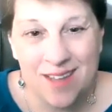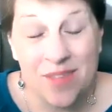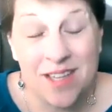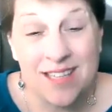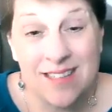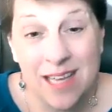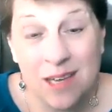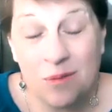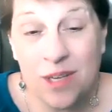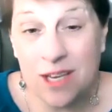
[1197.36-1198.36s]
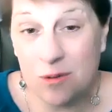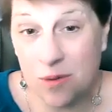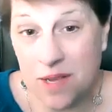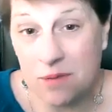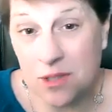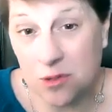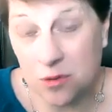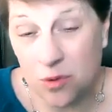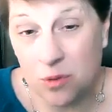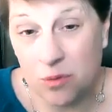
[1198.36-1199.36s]
Because then we get right with the
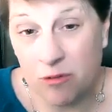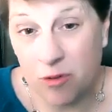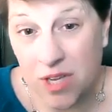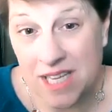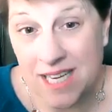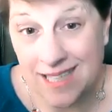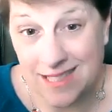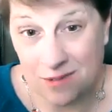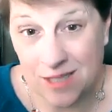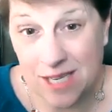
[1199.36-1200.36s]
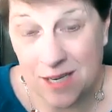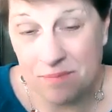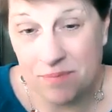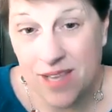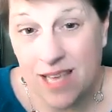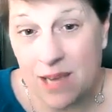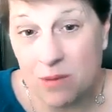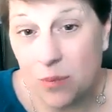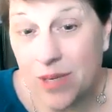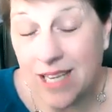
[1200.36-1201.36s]
Lord when we've reconnected with him. And
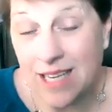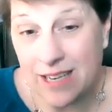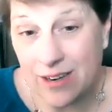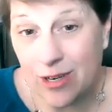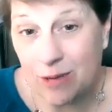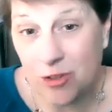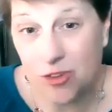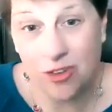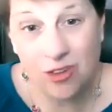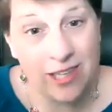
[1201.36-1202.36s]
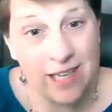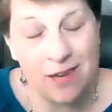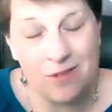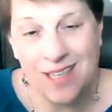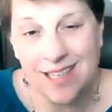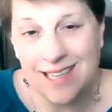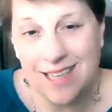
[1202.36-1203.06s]
when we can hear him clearly and we can